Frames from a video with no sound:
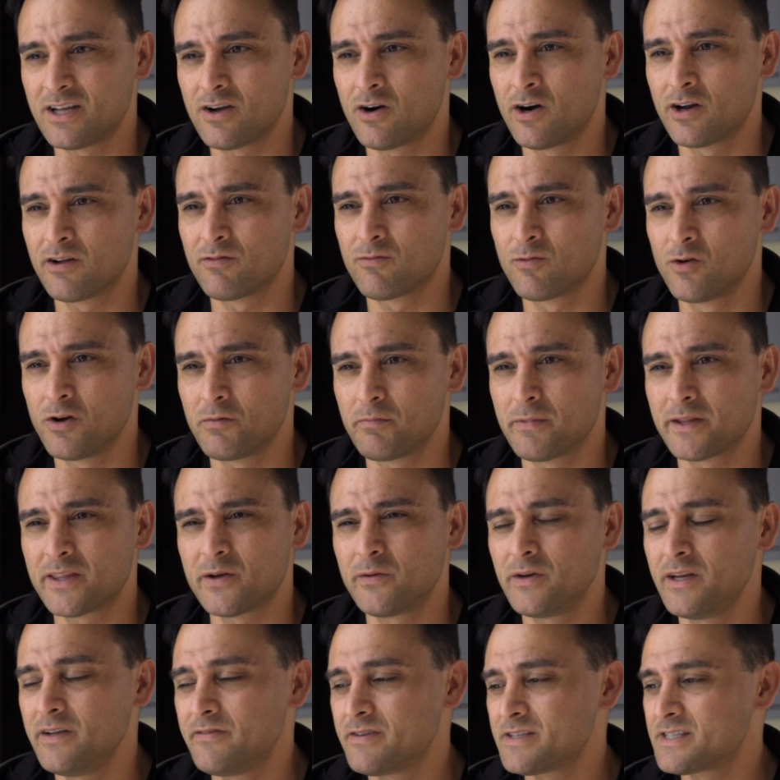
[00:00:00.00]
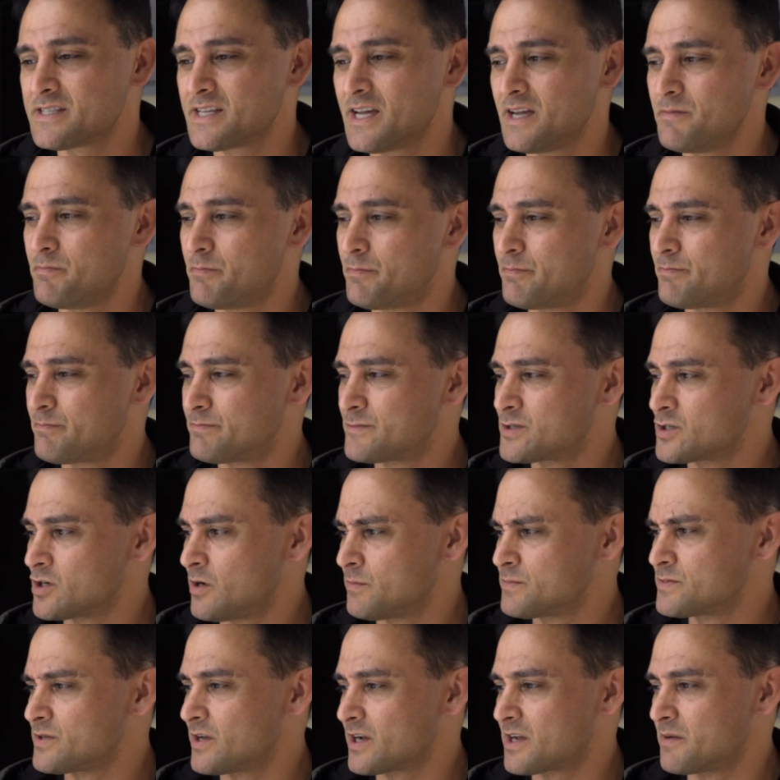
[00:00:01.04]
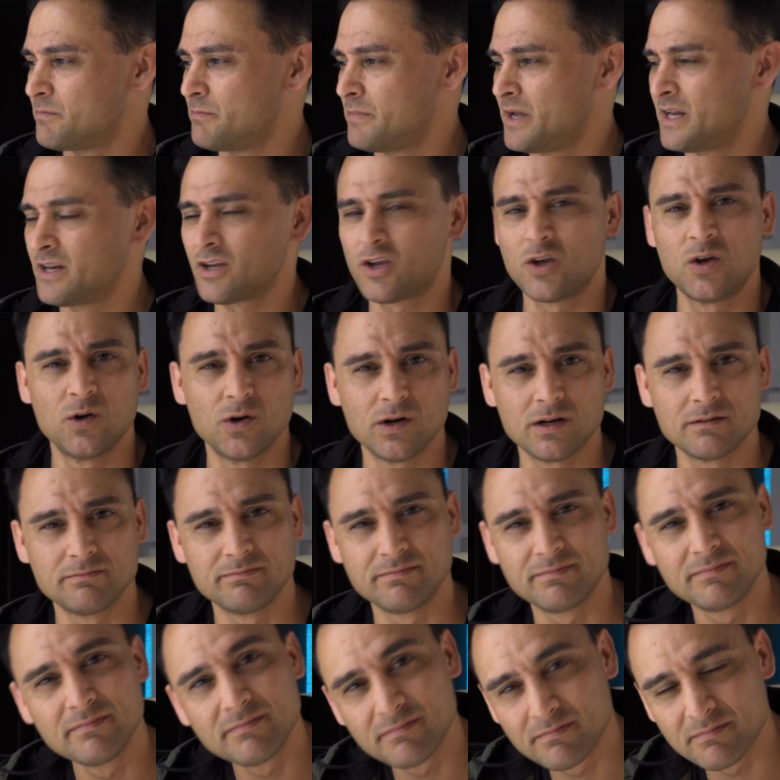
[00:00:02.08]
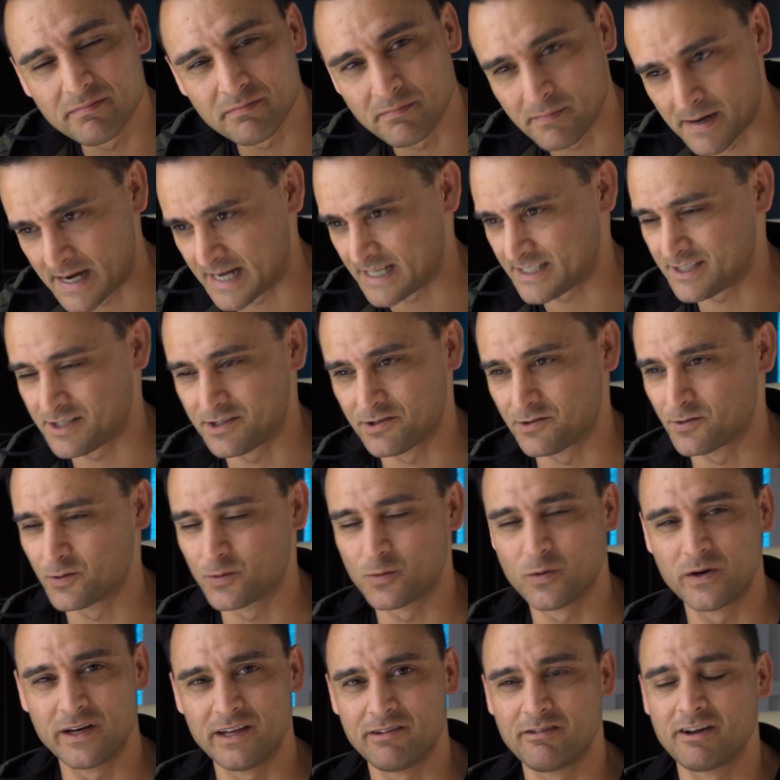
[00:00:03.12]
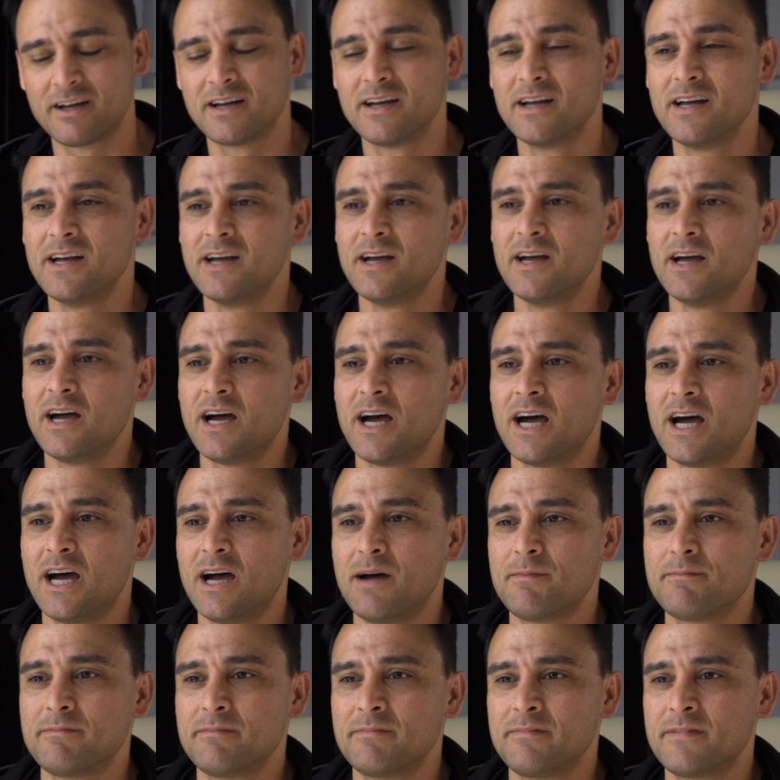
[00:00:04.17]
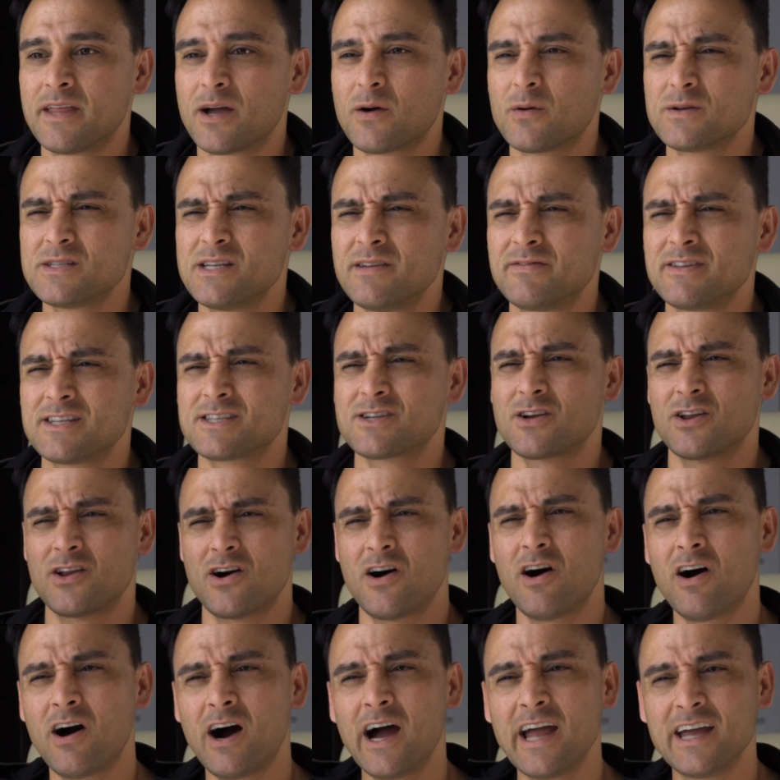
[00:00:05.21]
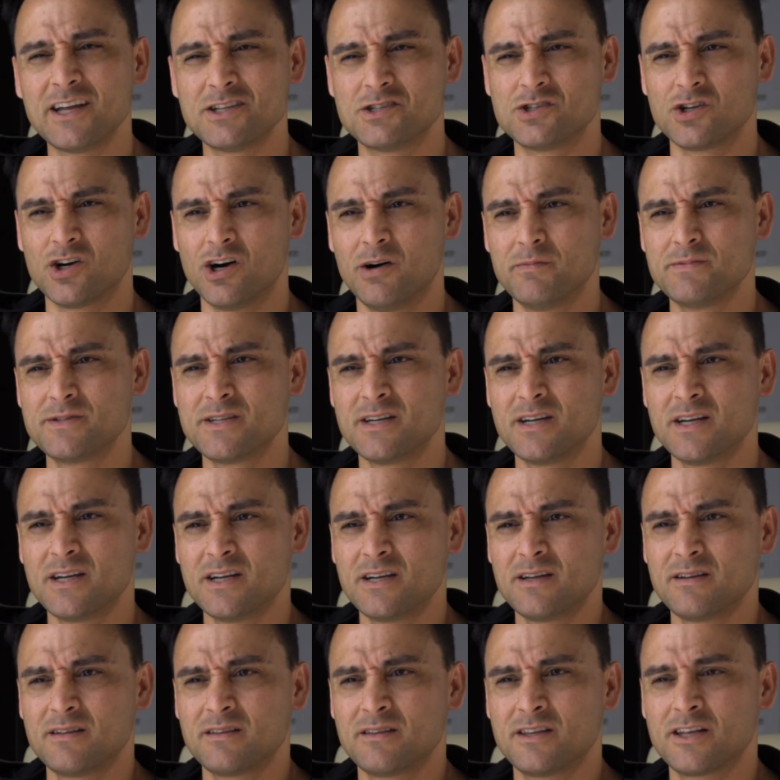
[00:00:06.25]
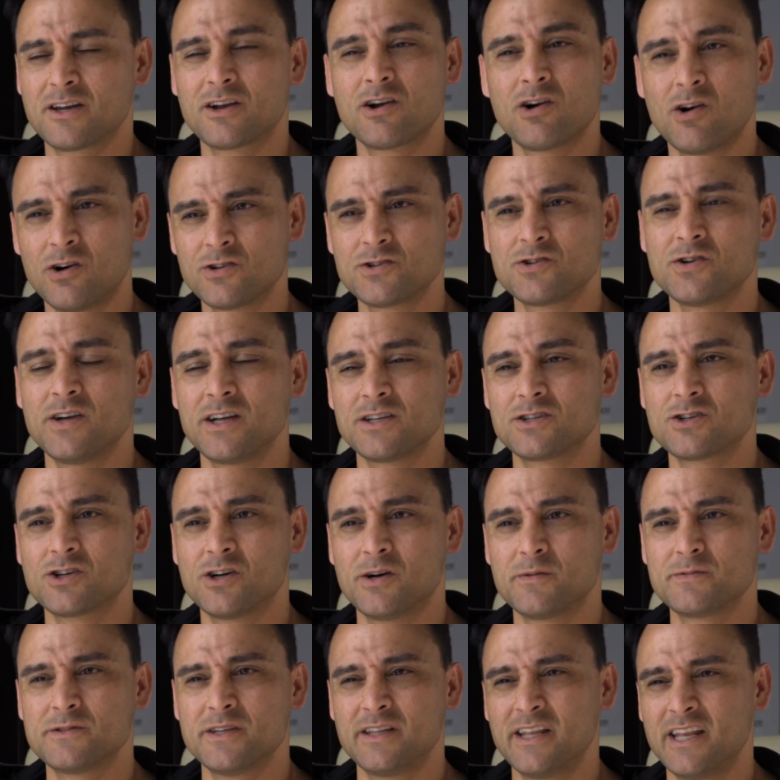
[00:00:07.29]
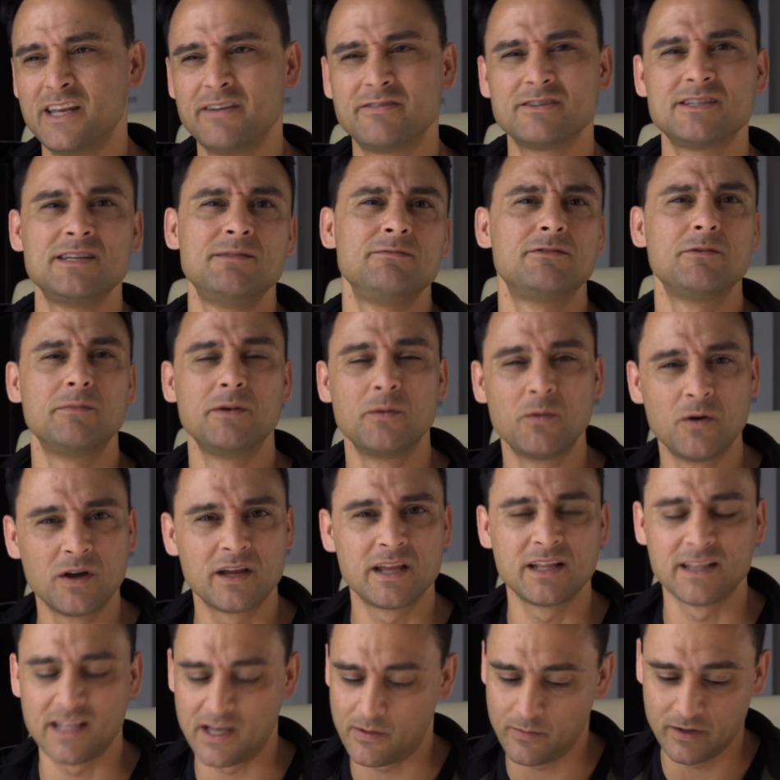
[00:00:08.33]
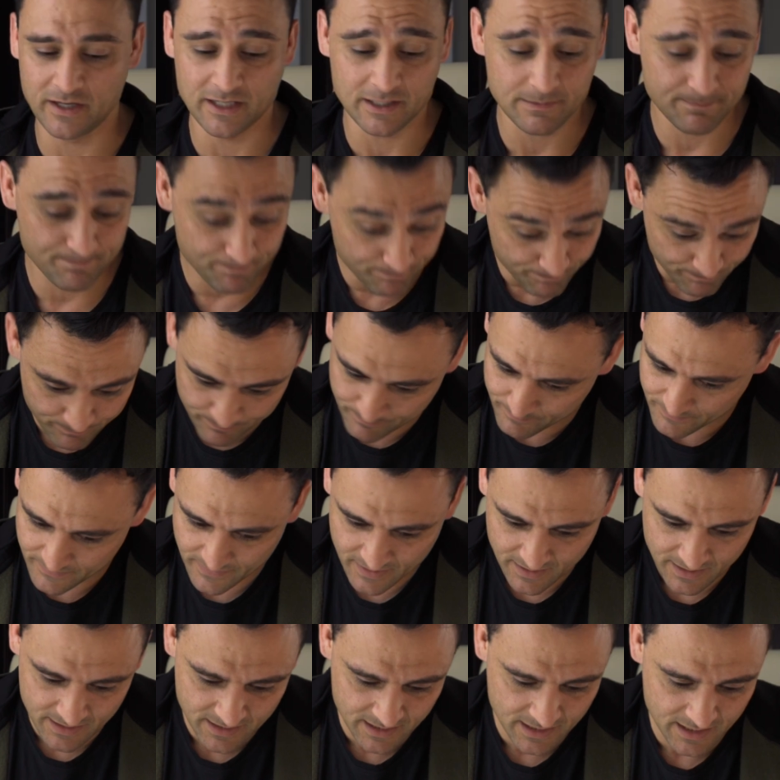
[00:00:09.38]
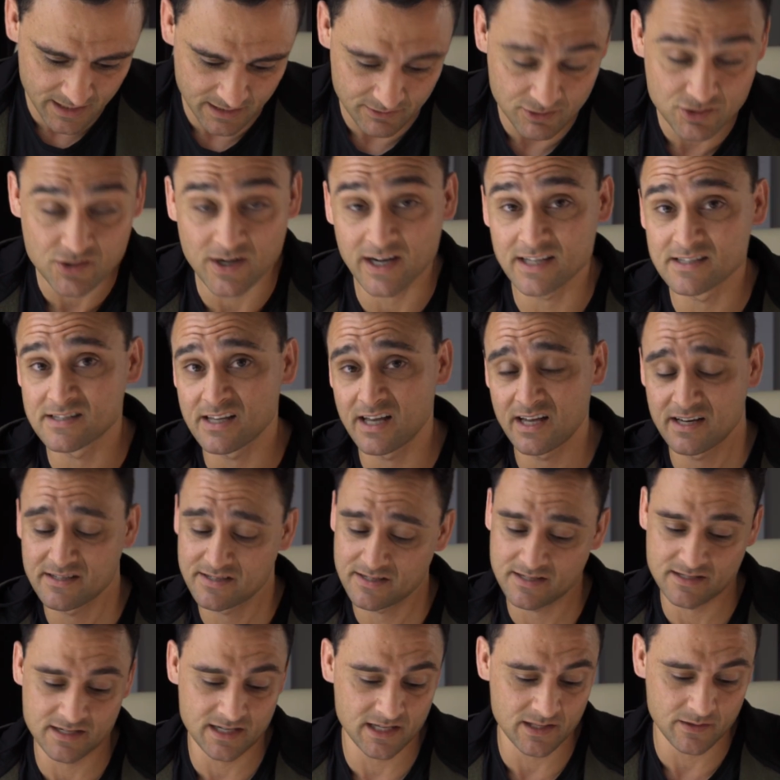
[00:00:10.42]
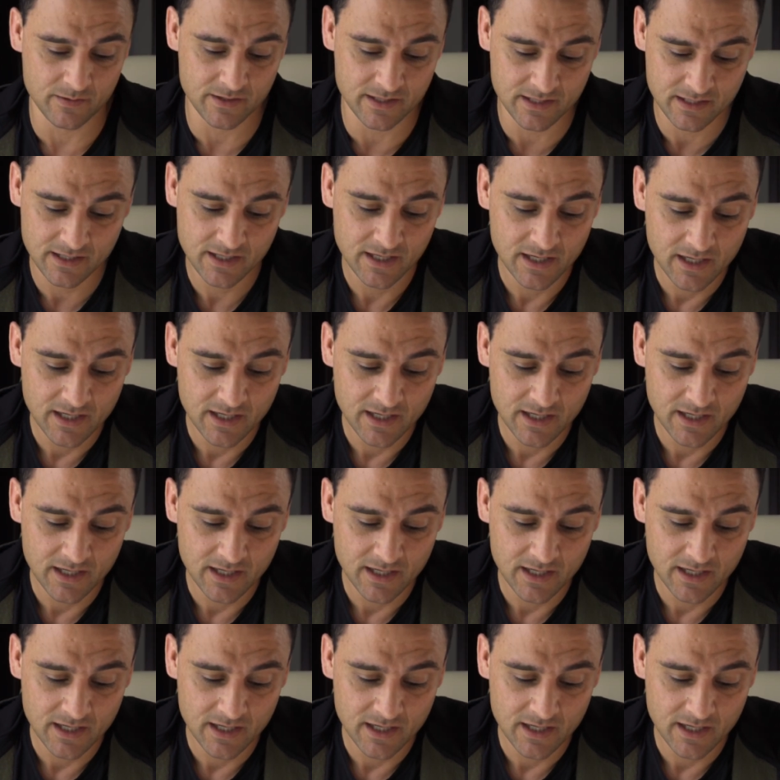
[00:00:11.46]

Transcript: kind of work, but they'll never say jobs like a manicure master or whatever. They always have these kind of higher jobs that are contract jobs that they never seem to be working that week. Okay, translators is another one.